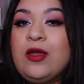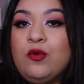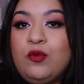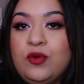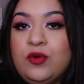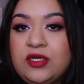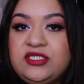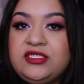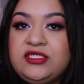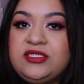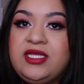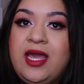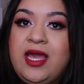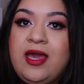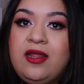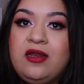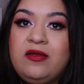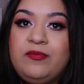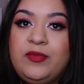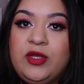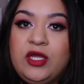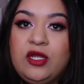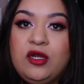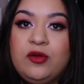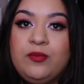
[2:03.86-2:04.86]
wish they had
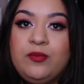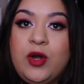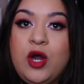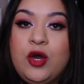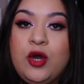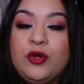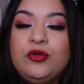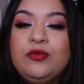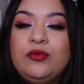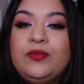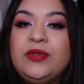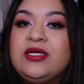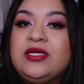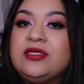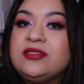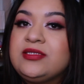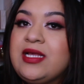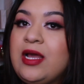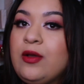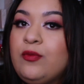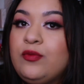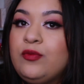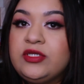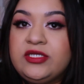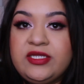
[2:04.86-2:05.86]
a bigger bottle because
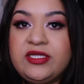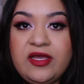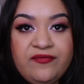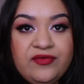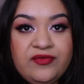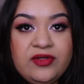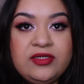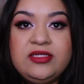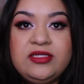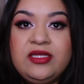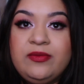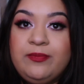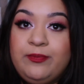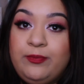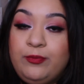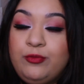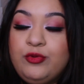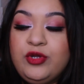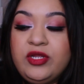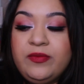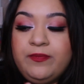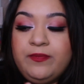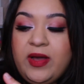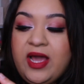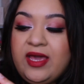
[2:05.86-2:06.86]
I would definitely
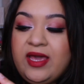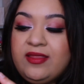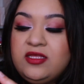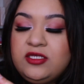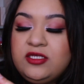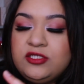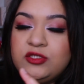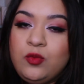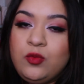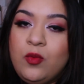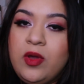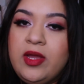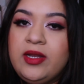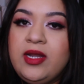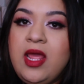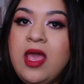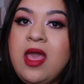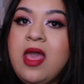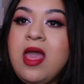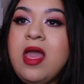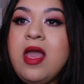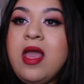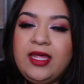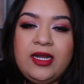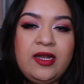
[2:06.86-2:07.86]
rebuy this one,
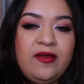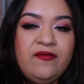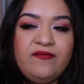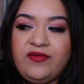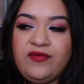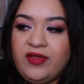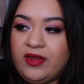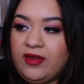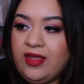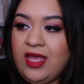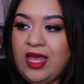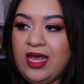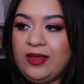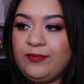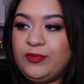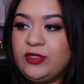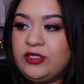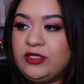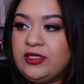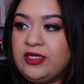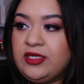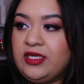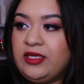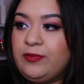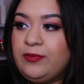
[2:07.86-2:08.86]
and I'm very happy
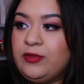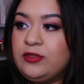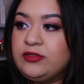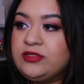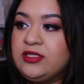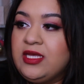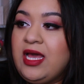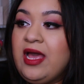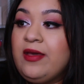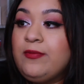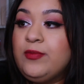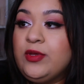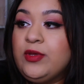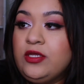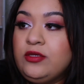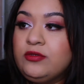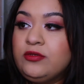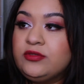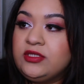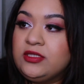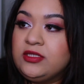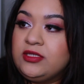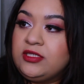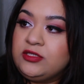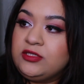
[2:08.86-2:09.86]
to keep using. I've been
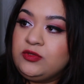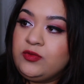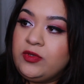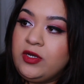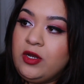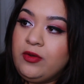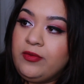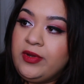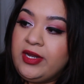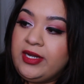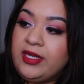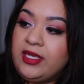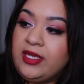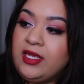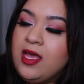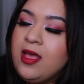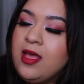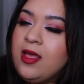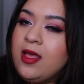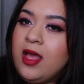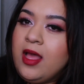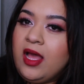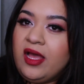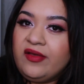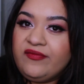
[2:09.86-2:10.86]
using this one already.
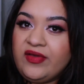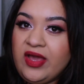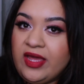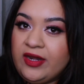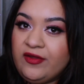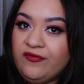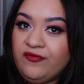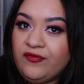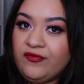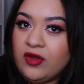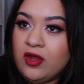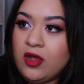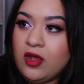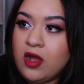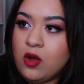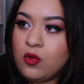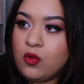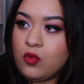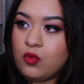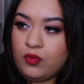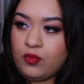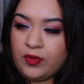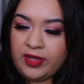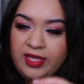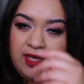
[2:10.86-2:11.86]
I've had it for a
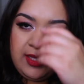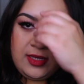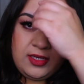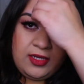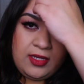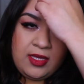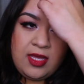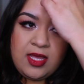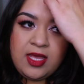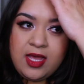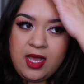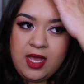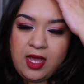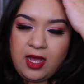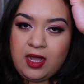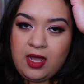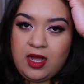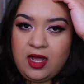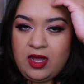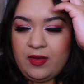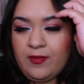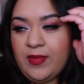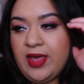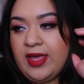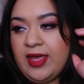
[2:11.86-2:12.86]
week,
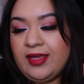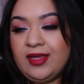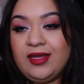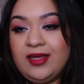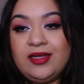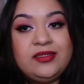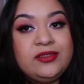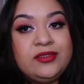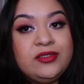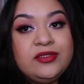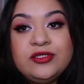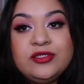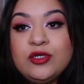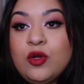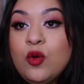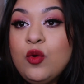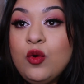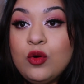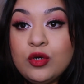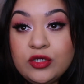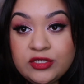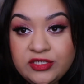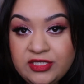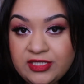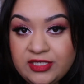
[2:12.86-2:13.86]
and
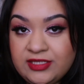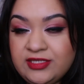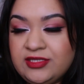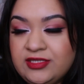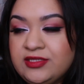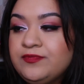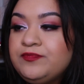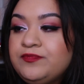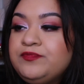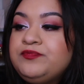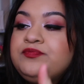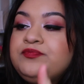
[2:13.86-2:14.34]
gorgeous.